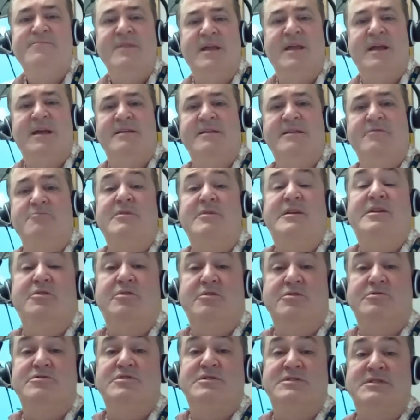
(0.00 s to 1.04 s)
and then redo
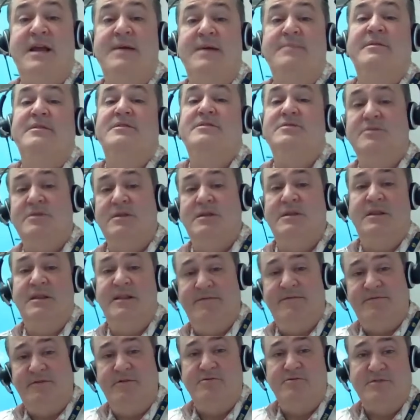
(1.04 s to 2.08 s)
those assignments and
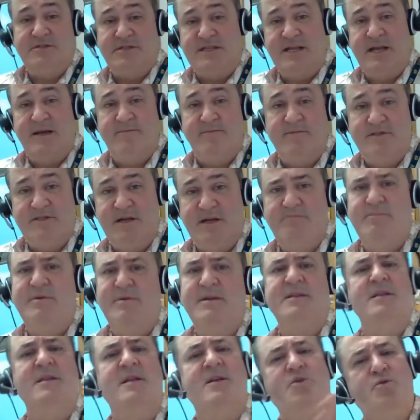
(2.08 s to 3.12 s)
lift those assignments up.
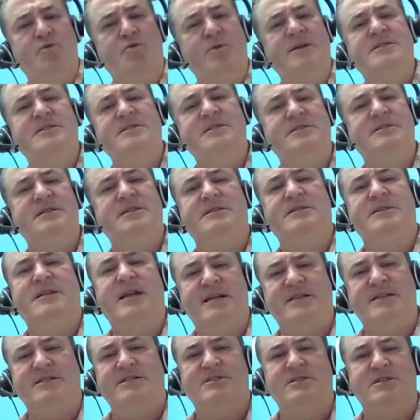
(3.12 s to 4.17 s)
But quizzes and
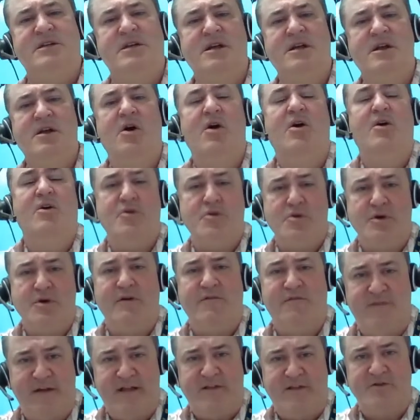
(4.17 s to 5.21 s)
tests are going to
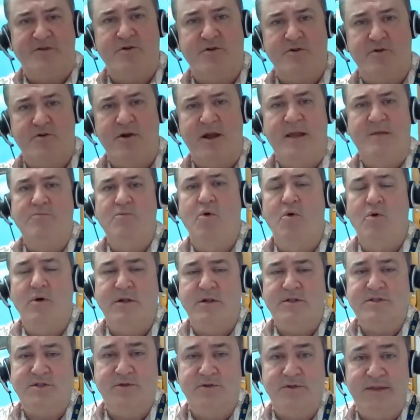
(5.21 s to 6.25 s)
affect your grade more.
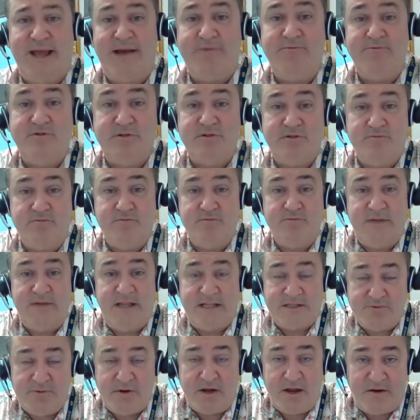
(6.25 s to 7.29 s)
So
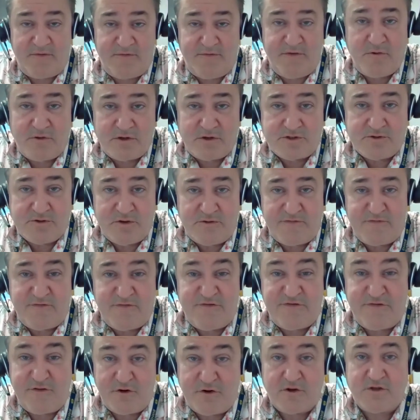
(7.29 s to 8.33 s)
that's what I'd focus on
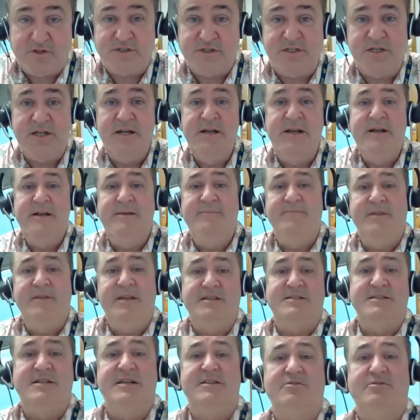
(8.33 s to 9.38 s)
first,
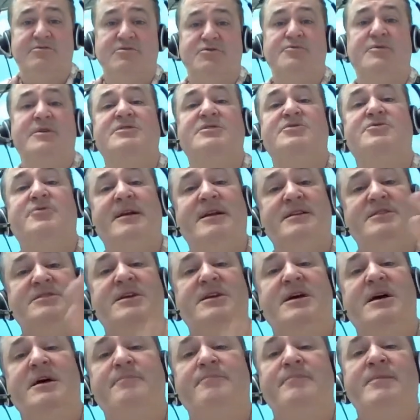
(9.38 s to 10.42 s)
is get those quiz grades
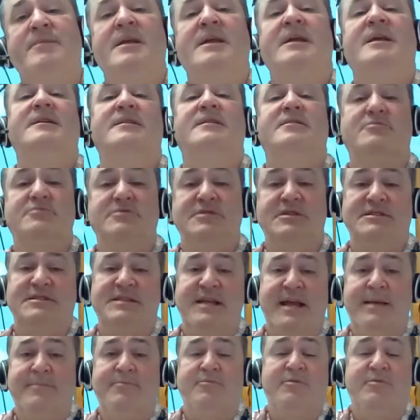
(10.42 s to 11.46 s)
up, get those
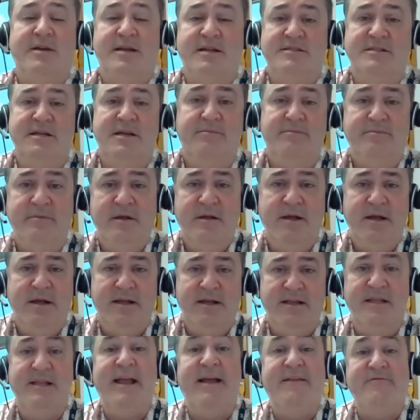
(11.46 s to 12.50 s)
exam grades up.
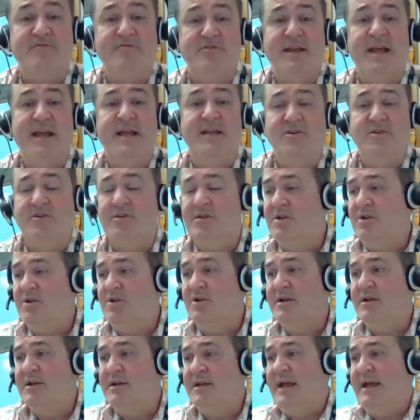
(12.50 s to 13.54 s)
And then after that, you can
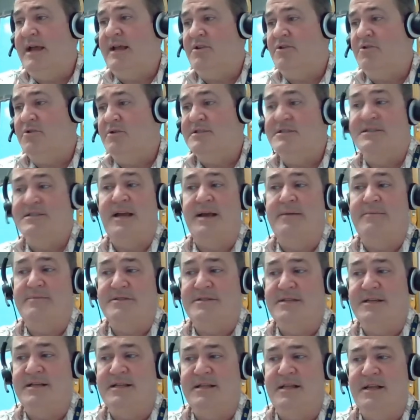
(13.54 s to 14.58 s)
look at your assignments
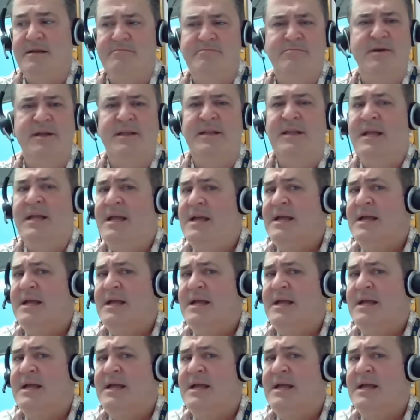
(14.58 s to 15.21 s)
to get to that. But